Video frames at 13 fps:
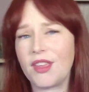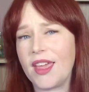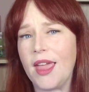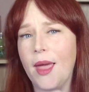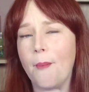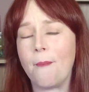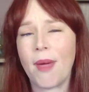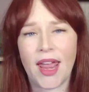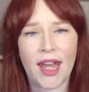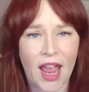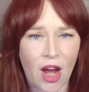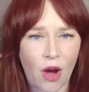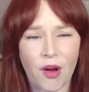the
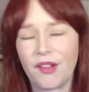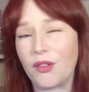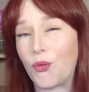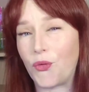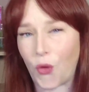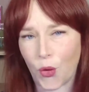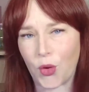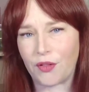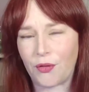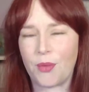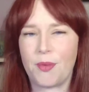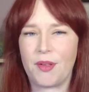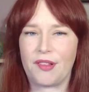main areas of
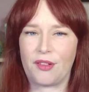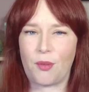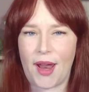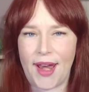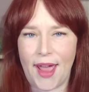focus for the business right